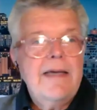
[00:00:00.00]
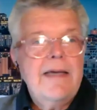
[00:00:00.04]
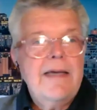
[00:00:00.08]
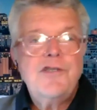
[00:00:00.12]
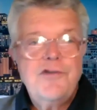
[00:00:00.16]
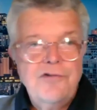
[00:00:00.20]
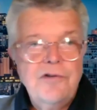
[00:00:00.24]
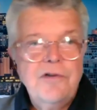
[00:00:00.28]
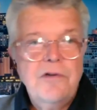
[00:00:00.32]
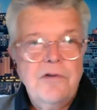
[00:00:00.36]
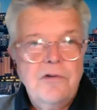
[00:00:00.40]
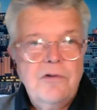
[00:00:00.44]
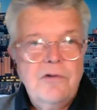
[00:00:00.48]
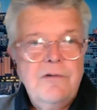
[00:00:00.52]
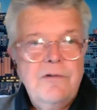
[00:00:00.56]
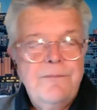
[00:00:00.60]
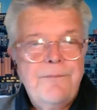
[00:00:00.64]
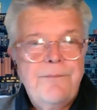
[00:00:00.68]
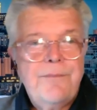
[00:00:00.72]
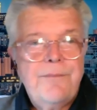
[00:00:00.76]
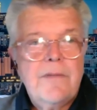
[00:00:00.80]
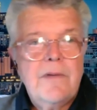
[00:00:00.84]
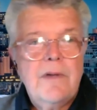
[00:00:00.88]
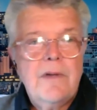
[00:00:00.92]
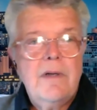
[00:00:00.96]
true.
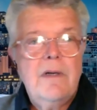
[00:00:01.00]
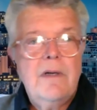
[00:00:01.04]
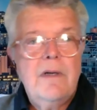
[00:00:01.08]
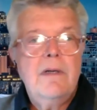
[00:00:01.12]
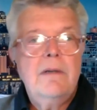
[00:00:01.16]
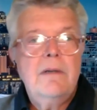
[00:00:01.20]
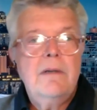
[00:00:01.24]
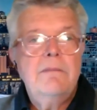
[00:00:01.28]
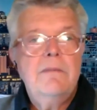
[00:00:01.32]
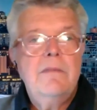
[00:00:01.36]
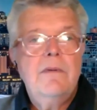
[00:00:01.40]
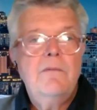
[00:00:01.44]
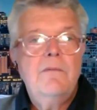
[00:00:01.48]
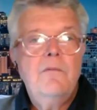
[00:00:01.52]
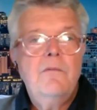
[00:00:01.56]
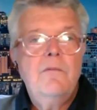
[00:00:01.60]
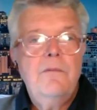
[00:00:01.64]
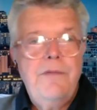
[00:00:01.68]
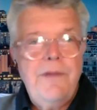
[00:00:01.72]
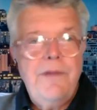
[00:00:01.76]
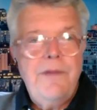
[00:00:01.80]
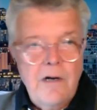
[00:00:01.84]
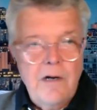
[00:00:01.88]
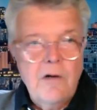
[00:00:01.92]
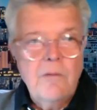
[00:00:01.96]

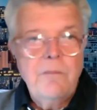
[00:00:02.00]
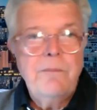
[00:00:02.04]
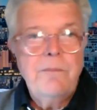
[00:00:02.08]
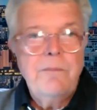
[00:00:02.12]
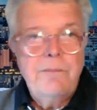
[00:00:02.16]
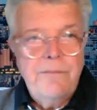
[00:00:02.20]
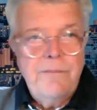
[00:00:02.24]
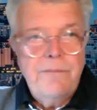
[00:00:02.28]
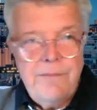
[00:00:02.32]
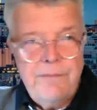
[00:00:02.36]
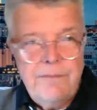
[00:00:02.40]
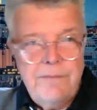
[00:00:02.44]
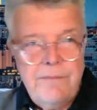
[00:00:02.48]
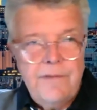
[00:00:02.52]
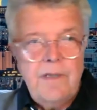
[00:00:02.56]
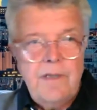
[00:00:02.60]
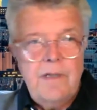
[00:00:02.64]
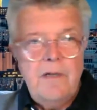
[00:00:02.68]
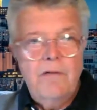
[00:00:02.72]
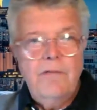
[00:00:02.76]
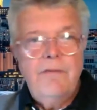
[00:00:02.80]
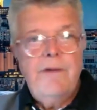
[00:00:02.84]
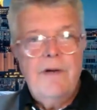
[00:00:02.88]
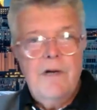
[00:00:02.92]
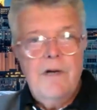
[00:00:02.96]
They're
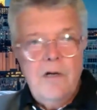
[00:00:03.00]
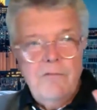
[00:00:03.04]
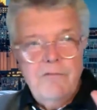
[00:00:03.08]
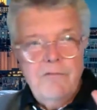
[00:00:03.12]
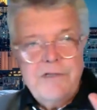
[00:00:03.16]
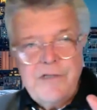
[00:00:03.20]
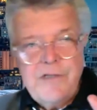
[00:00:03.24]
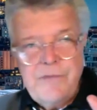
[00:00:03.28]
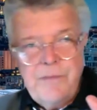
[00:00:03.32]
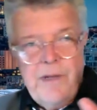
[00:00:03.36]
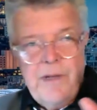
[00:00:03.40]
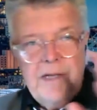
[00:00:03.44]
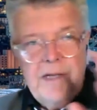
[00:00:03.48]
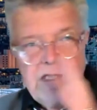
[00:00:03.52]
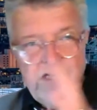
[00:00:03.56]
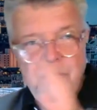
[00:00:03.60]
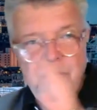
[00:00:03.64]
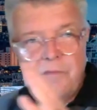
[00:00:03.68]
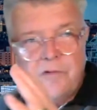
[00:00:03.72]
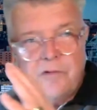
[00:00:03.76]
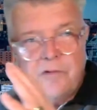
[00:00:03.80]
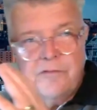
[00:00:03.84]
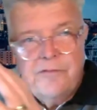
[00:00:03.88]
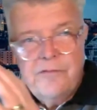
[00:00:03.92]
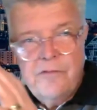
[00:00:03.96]

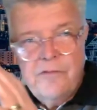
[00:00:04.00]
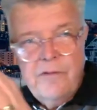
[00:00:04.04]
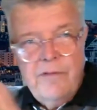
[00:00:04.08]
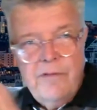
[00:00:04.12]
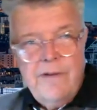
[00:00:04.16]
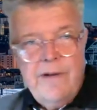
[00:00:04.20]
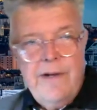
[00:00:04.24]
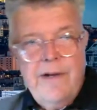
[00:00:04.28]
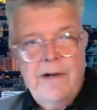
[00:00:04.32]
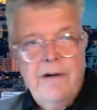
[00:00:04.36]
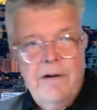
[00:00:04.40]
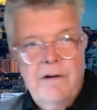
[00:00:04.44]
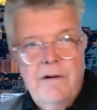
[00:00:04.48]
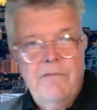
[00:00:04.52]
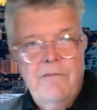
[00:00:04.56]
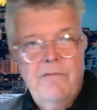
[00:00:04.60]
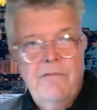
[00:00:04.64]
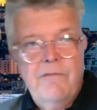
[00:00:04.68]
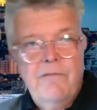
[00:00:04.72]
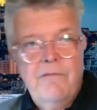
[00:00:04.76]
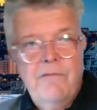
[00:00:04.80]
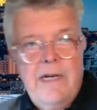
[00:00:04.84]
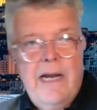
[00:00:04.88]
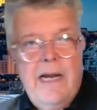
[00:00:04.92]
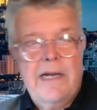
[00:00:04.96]
responsible for their
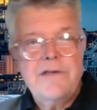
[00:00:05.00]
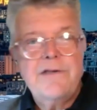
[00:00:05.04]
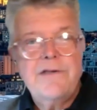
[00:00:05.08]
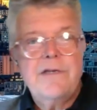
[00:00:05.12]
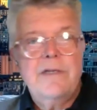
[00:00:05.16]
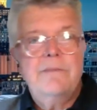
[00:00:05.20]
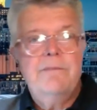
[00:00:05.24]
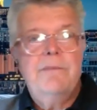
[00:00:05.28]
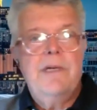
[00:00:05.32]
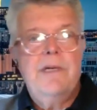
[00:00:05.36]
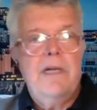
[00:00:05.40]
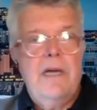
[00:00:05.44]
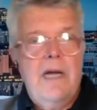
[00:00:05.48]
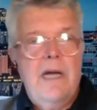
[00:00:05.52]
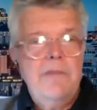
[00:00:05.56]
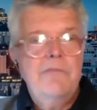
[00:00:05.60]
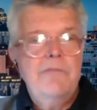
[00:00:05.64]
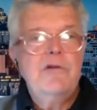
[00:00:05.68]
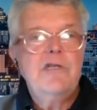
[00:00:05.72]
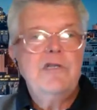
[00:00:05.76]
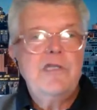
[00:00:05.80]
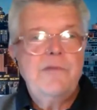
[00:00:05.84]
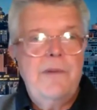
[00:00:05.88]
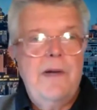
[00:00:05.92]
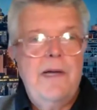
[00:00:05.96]
reaction, but I'm
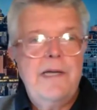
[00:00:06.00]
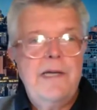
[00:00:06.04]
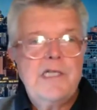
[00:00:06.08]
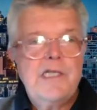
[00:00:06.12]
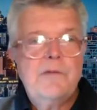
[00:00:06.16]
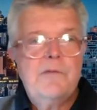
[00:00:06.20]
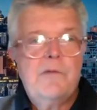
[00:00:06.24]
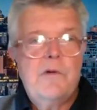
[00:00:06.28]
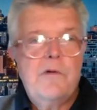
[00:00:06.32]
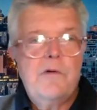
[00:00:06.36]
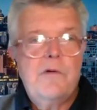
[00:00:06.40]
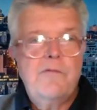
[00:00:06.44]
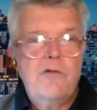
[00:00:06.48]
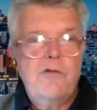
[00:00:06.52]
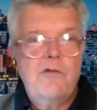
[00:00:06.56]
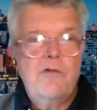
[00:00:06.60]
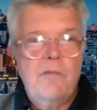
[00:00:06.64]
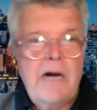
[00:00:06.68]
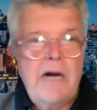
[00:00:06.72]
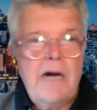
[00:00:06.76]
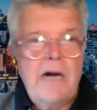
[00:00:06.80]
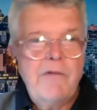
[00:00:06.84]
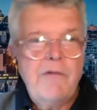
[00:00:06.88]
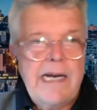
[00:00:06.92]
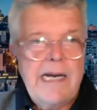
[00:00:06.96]
responsible for
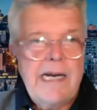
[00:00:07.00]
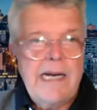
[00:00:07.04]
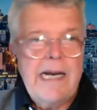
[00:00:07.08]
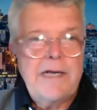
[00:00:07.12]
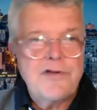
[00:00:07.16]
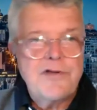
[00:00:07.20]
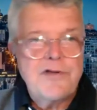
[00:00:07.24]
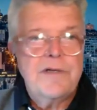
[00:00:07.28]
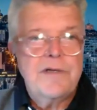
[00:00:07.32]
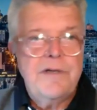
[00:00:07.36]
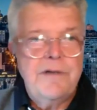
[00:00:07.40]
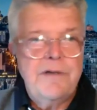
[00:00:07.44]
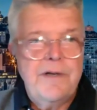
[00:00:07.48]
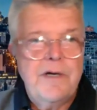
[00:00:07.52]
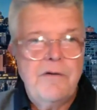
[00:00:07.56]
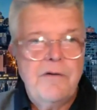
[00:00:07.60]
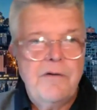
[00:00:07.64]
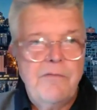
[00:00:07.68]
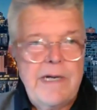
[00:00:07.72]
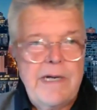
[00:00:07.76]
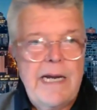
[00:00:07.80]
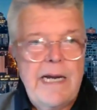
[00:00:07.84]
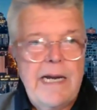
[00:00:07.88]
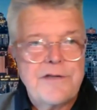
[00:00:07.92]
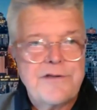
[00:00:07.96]
my reaction to their
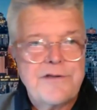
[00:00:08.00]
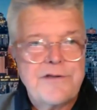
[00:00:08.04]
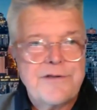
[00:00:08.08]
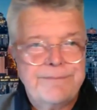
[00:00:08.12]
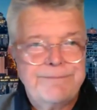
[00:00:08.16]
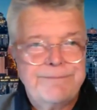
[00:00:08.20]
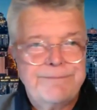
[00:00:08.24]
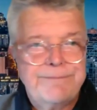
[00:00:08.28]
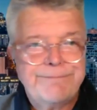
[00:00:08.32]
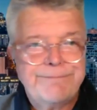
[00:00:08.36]
reaction.